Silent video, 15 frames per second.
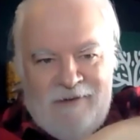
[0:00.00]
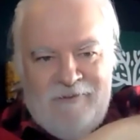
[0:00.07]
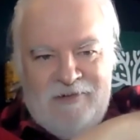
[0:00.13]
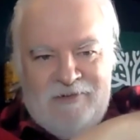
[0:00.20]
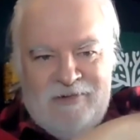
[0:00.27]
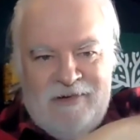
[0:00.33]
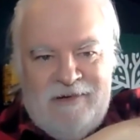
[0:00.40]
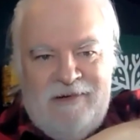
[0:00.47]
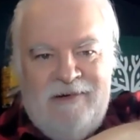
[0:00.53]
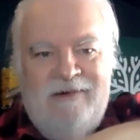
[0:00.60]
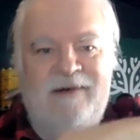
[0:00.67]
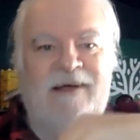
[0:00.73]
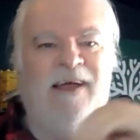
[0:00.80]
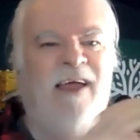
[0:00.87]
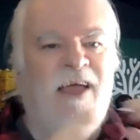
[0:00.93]
now we
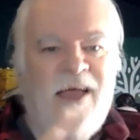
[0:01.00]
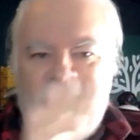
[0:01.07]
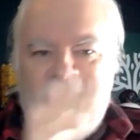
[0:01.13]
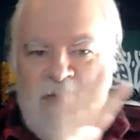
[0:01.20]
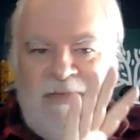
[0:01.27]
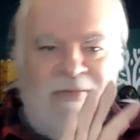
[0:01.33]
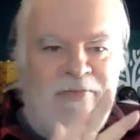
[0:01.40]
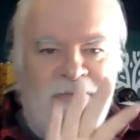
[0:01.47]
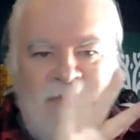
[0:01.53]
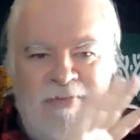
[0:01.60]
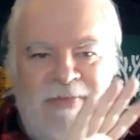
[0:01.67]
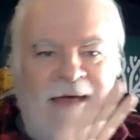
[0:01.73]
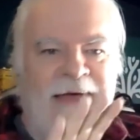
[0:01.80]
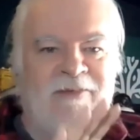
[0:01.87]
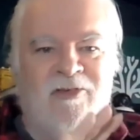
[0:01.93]
trigger.
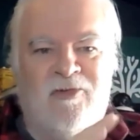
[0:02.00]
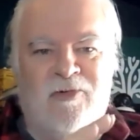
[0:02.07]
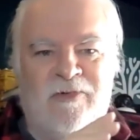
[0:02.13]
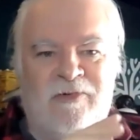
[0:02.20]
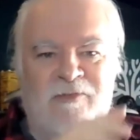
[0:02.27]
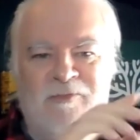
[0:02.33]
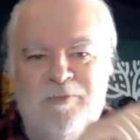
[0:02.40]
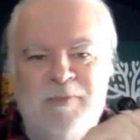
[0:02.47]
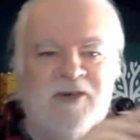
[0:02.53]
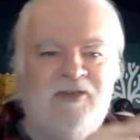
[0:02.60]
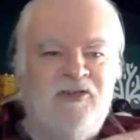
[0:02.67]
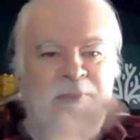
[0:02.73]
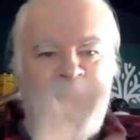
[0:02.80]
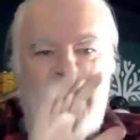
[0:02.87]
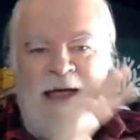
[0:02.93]
That sort of
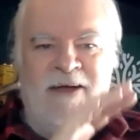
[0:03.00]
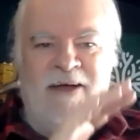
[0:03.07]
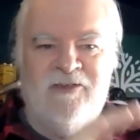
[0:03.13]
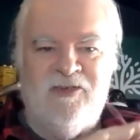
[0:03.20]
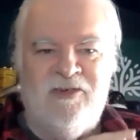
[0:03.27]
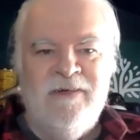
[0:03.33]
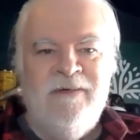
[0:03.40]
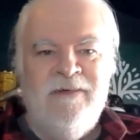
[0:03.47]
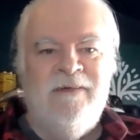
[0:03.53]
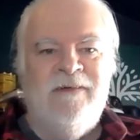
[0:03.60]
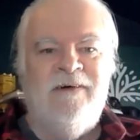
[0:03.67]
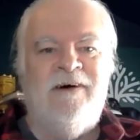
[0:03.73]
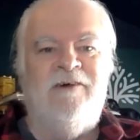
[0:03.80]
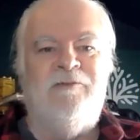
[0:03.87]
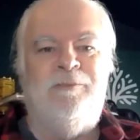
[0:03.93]
mishmash
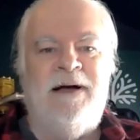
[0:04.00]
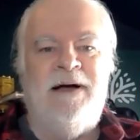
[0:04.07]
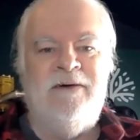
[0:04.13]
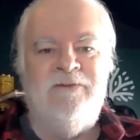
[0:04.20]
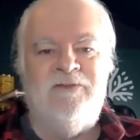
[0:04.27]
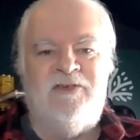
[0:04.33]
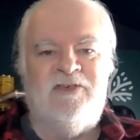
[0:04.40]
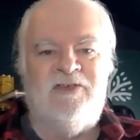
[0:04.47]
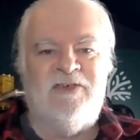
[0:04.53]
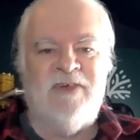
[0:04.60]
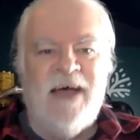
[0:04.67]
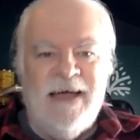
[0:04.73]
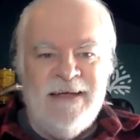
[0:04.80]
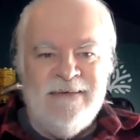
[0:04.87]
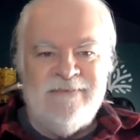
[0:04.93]
of bounce
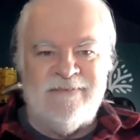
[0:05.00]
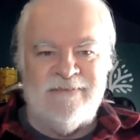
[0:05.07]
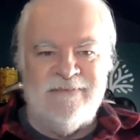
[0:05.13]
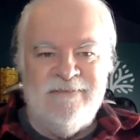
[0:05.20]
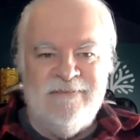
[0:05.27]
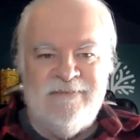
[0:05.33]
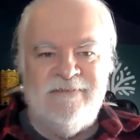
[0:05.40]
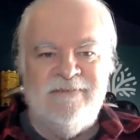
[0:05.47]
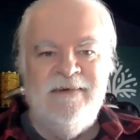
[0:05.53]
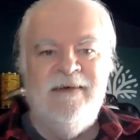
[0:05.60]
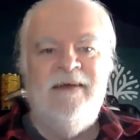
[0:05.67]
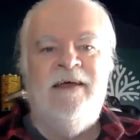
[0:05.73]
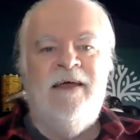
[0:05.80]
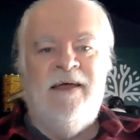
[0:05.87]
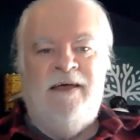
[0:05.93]
sizes
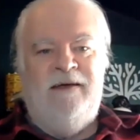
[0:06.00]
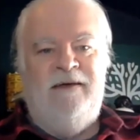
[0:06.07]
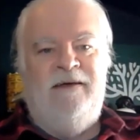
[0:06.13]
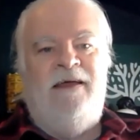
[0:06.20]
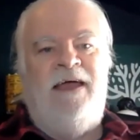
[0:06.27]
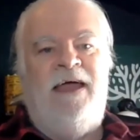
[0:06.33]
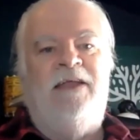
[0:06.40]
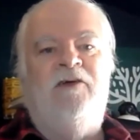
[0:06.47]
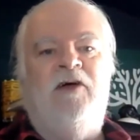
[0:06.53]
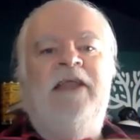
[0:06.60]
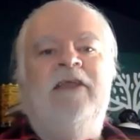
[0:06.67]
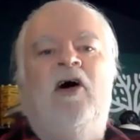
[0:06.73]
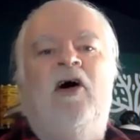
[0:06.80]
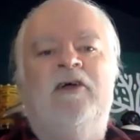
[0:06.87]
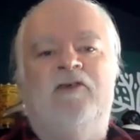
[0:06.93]

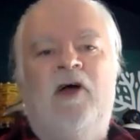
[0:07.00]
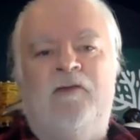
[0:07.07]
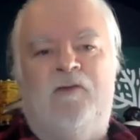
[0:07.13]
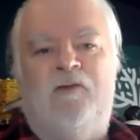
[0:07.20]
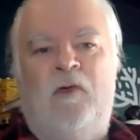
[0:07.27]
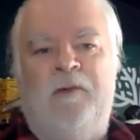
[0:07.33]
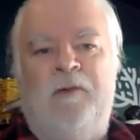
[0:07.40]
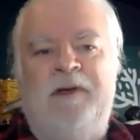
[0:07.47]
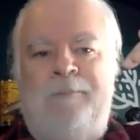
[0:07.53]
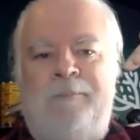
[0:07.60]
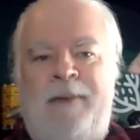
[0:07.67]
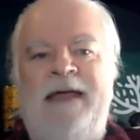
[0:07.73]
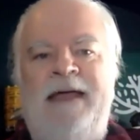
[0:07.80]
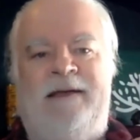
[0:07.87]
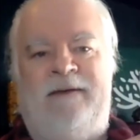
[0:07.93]
and not
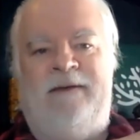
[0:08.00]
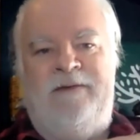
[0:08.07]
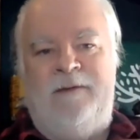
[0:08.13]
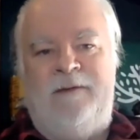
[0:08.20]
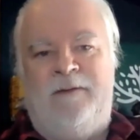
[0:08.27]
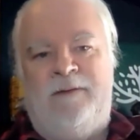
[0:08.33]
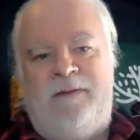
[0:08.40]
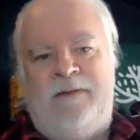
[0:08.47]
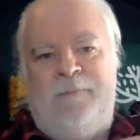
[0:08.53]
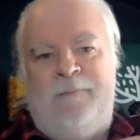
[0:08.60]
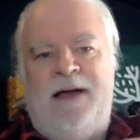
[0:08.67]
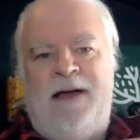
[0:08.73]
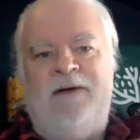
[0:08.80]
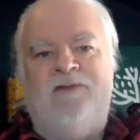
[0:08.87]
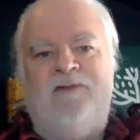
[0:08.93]
forming a pennant.
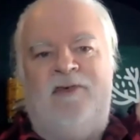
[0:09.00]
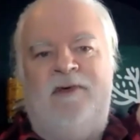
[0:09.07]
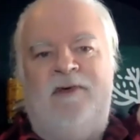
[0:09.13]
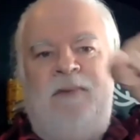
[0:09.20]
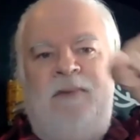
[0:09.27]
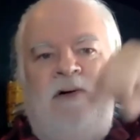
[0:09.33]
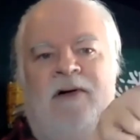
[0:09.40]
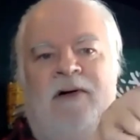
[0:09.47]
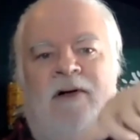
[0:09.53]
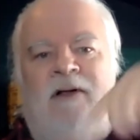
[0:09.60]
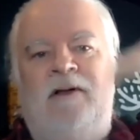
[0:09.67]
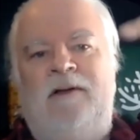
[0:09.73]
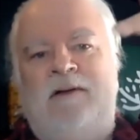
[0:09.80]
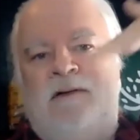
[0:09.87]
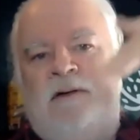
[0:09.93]
The bouncing
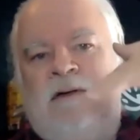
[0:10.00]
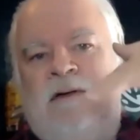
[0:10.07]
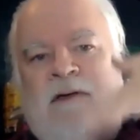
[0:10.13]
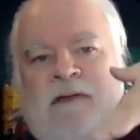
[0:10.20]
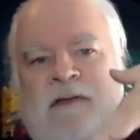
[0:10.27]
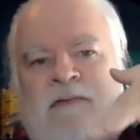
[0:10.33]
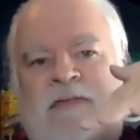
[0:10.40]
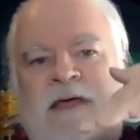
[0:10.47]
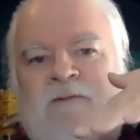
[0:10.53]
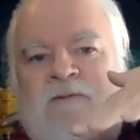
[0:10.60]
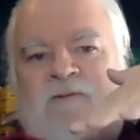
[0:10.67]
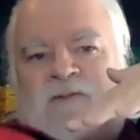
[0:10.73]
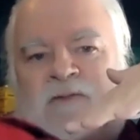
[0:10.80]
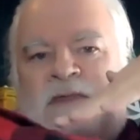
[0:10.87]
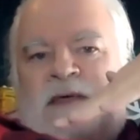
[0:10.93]
ball
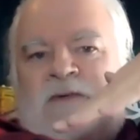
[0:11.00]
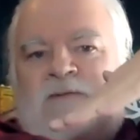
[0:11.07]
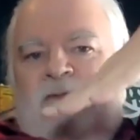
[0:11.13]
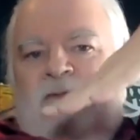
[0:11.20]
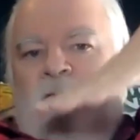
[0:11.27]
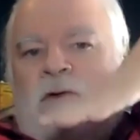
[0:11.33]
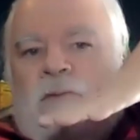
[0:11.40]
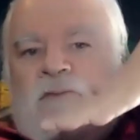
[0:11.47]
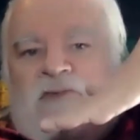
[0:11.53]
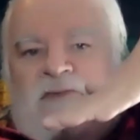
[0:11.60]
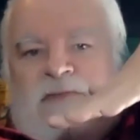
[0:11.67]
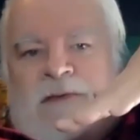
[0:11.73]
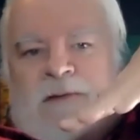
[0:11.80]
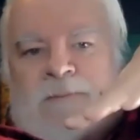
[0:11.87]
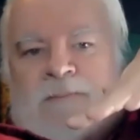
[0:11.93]
then
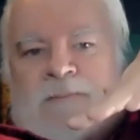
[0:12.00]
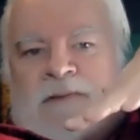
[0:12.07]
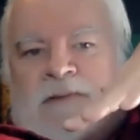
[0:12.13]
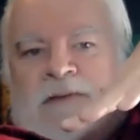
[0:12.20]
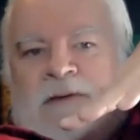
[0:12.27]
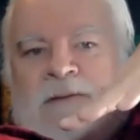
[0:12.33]
forms the